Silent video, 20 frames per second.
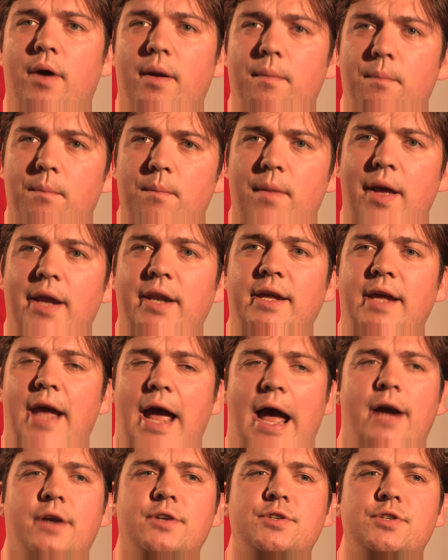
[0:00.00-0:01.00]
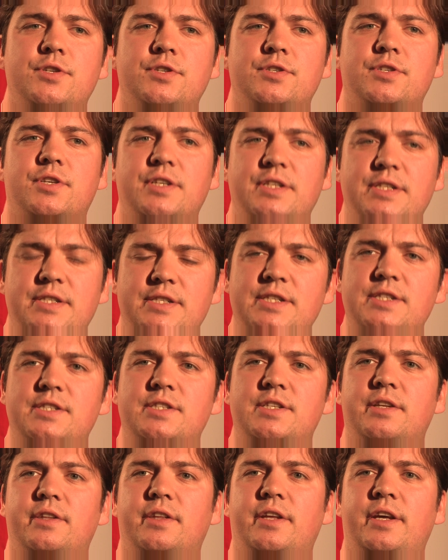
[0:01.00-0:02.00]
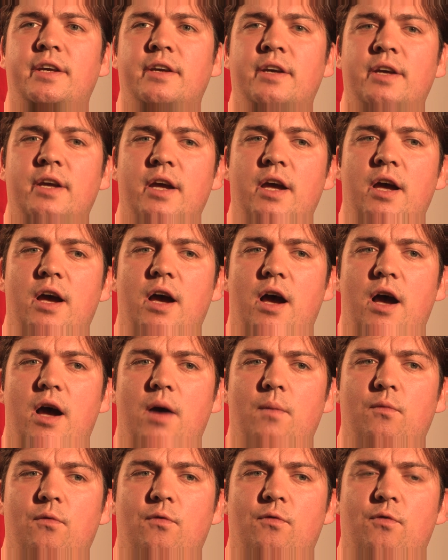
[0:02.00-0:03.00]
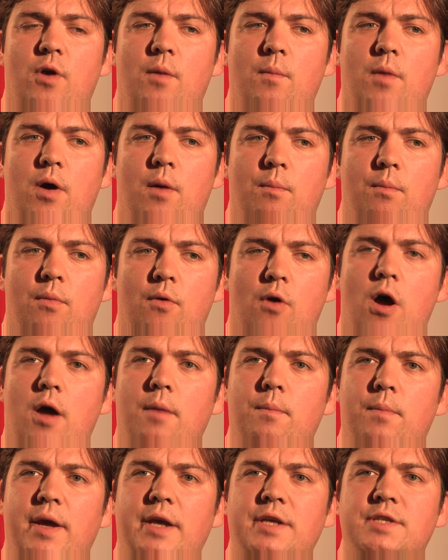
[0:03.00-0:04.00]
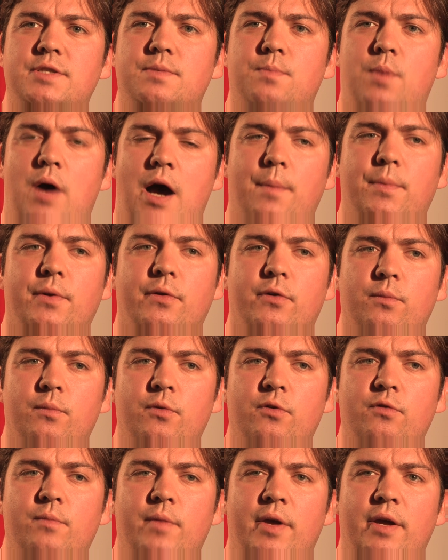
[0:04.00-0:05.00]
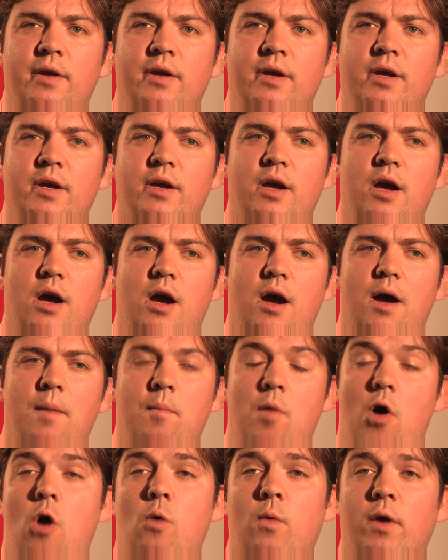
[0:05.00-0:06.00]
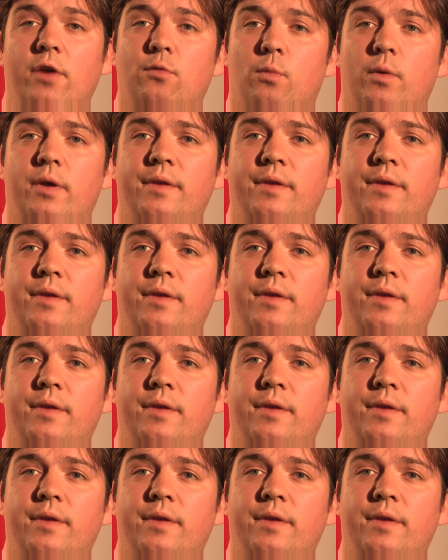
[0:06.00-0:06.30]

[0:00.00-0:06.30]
but many actions consistently um, from a broad based popular movement um, always